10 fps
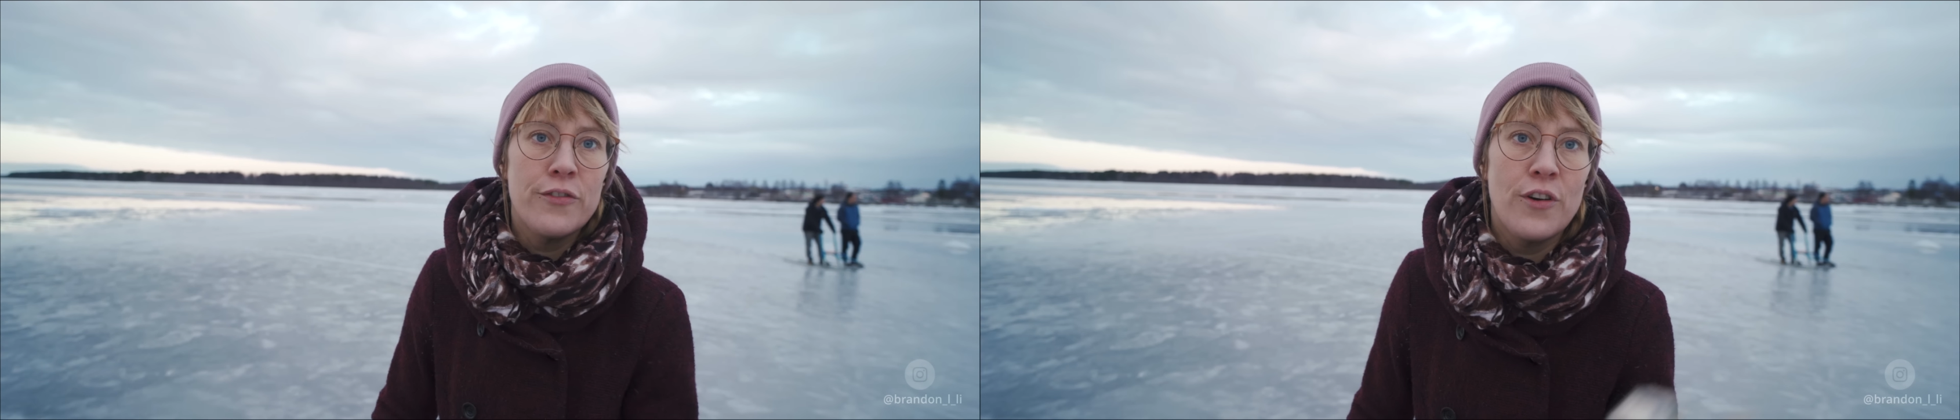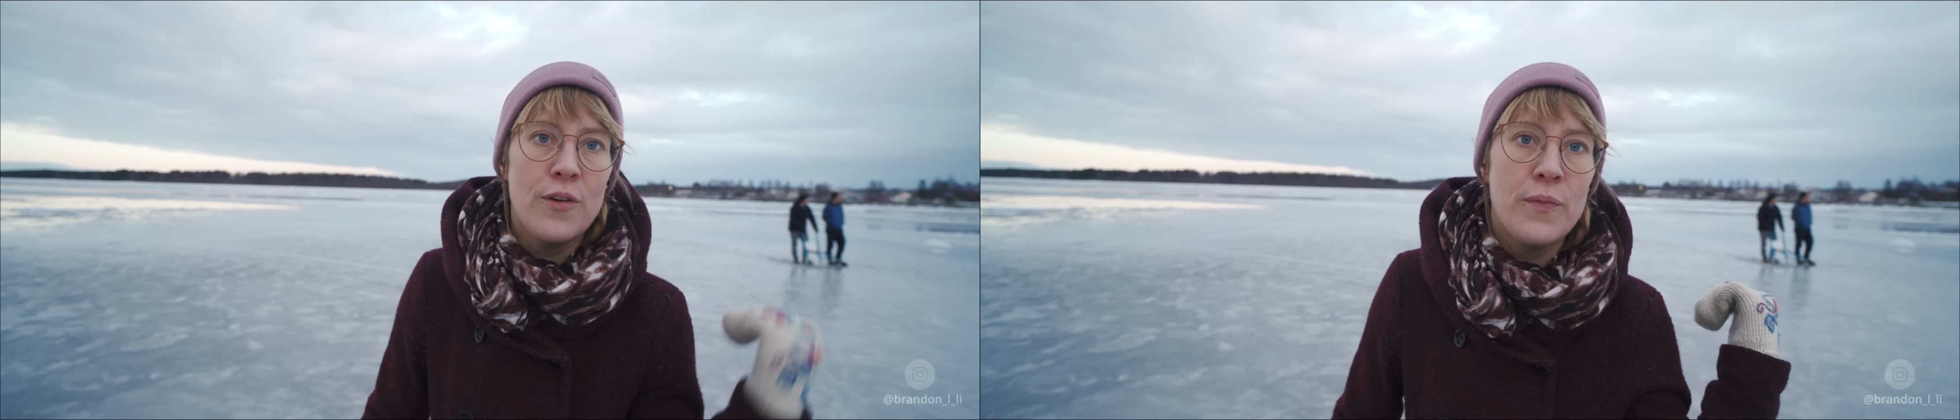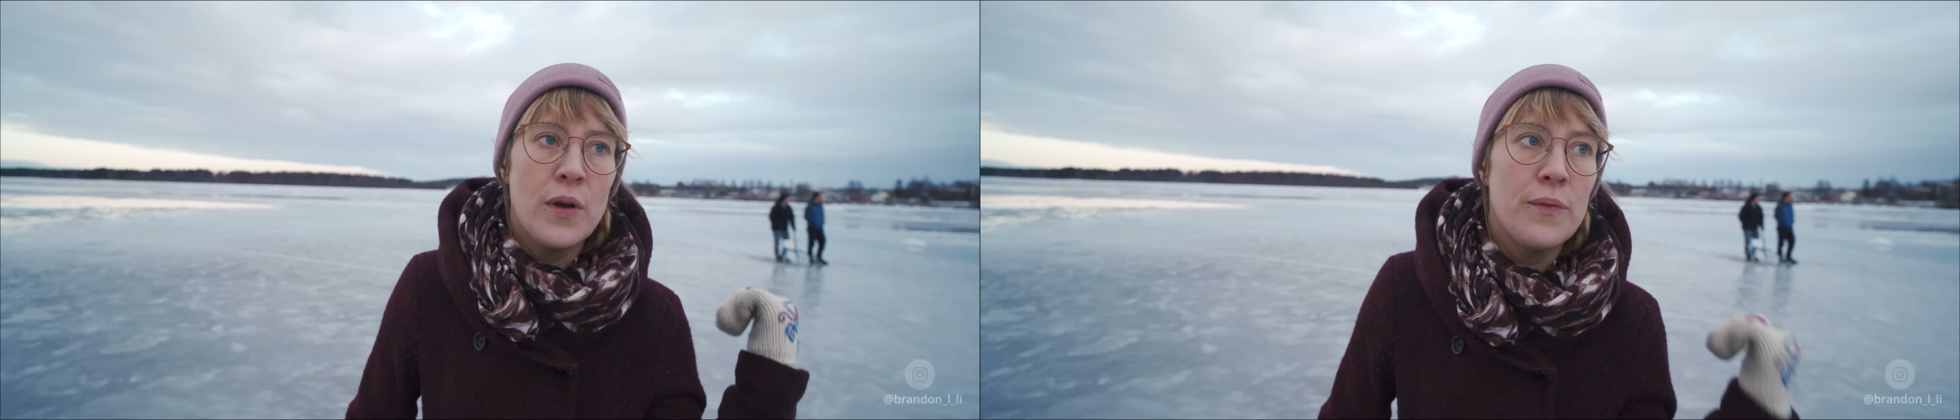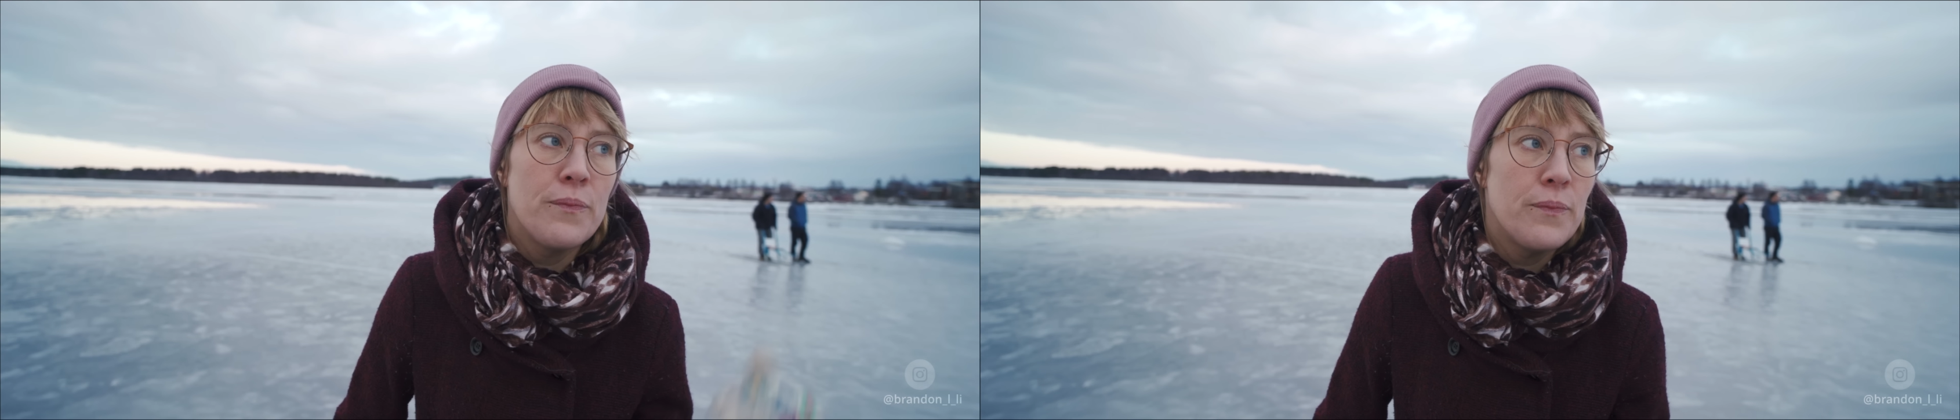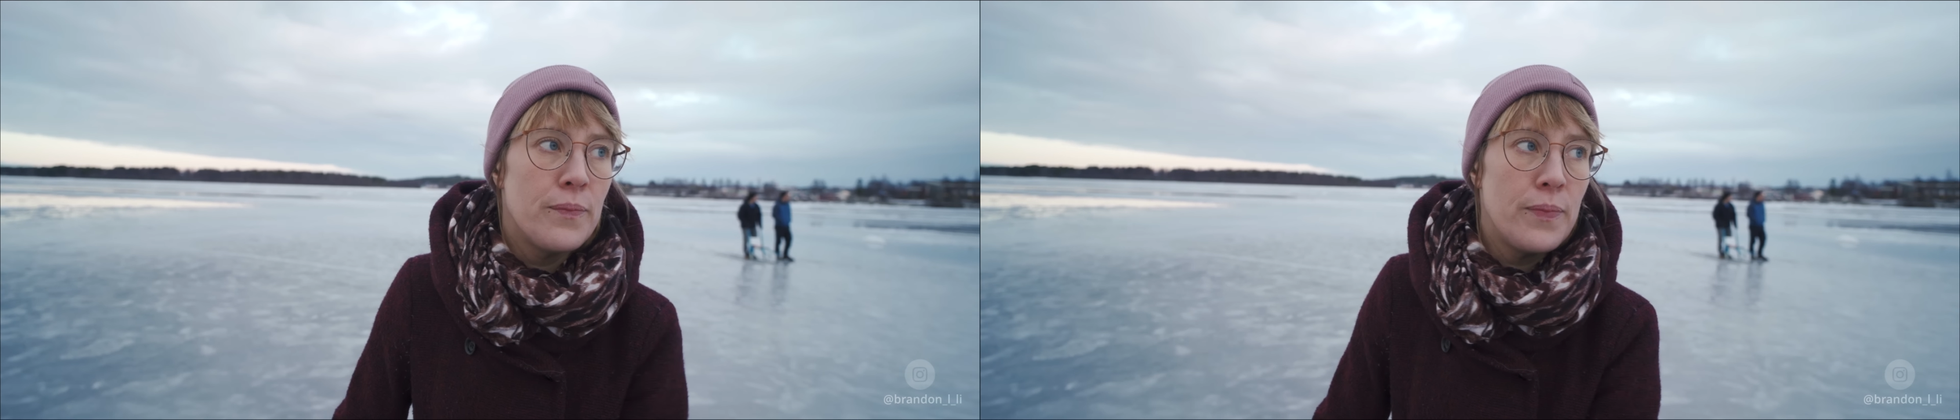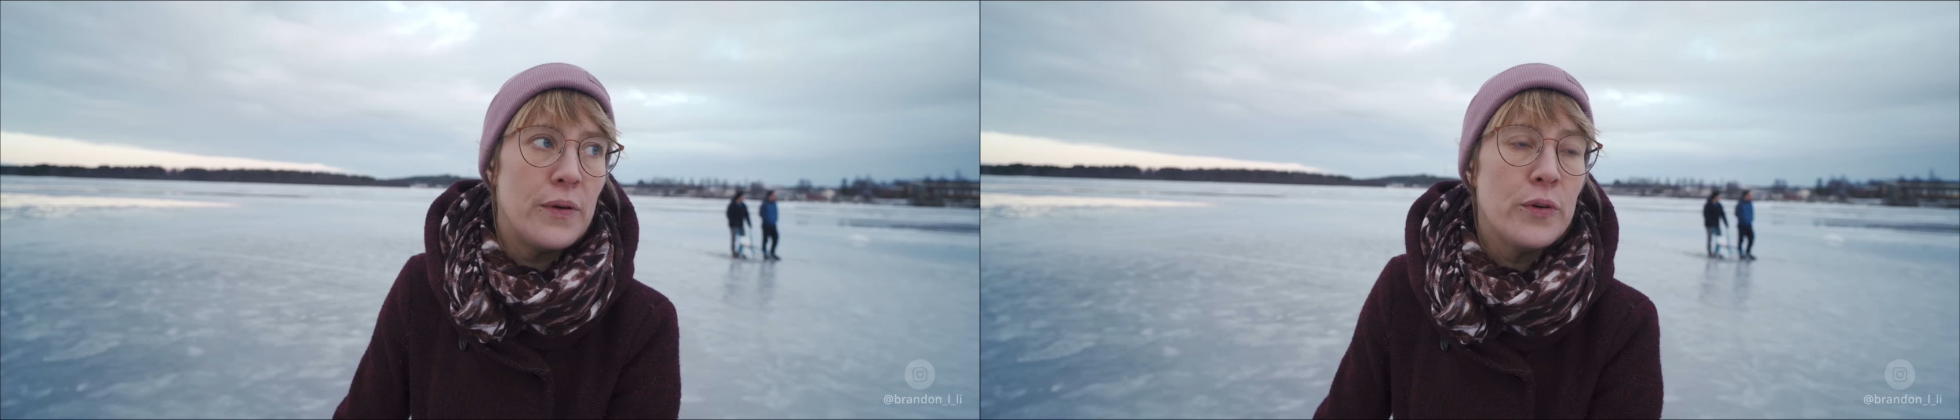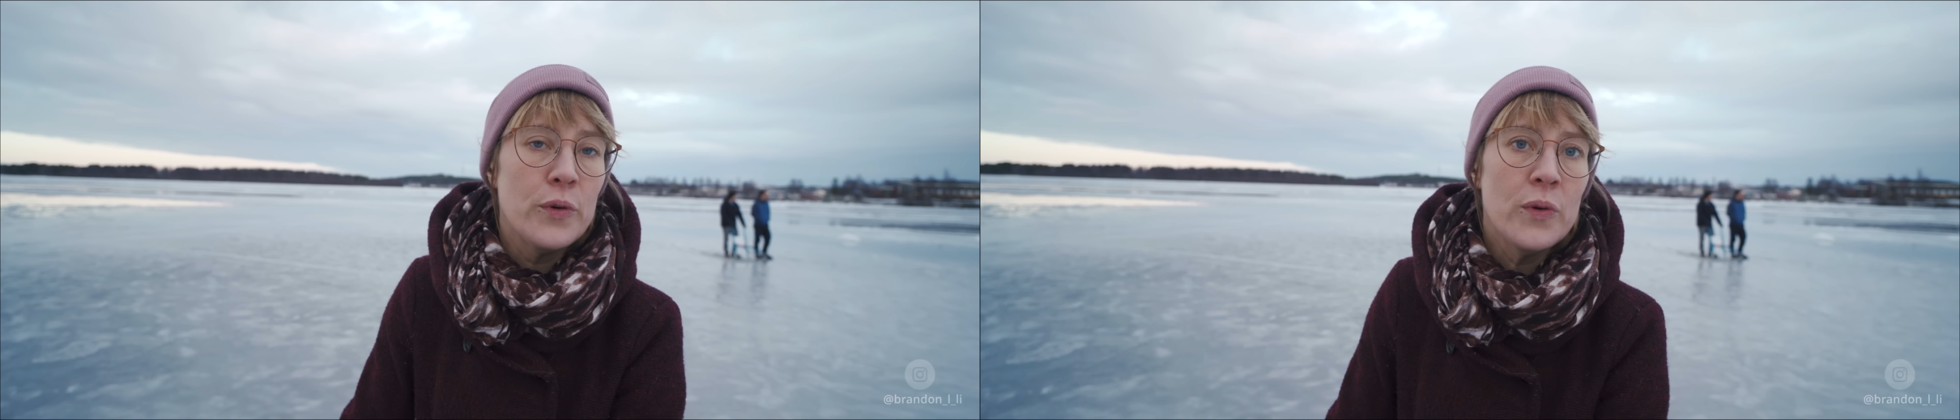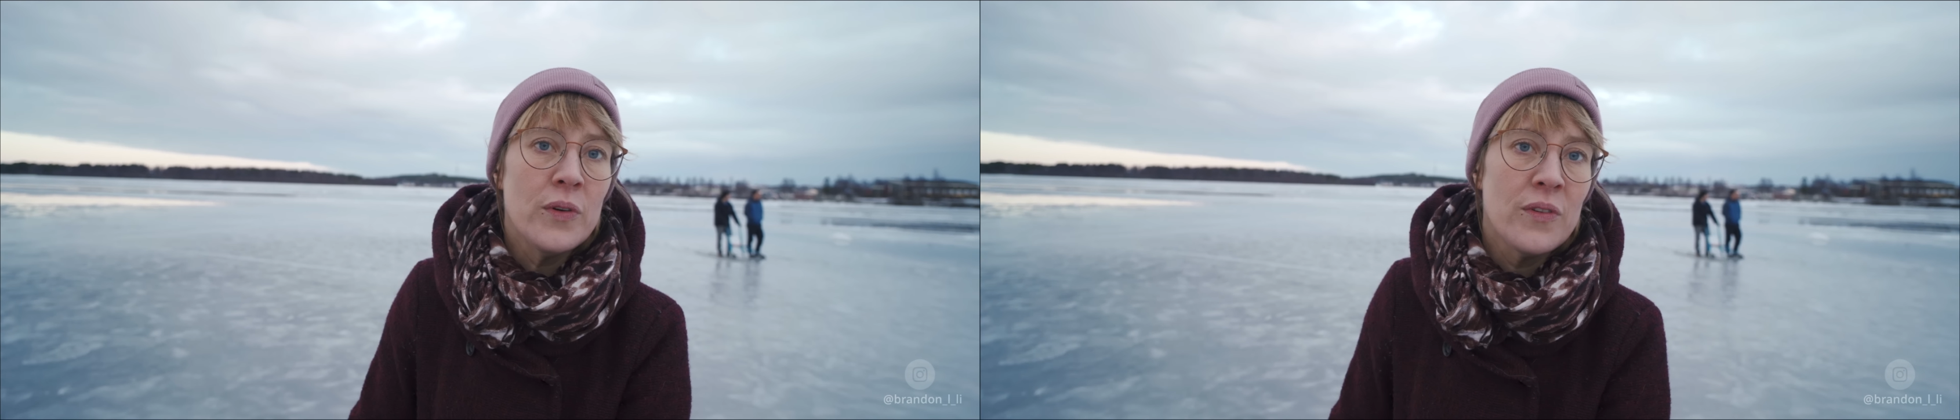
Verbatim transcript: from uh, Peru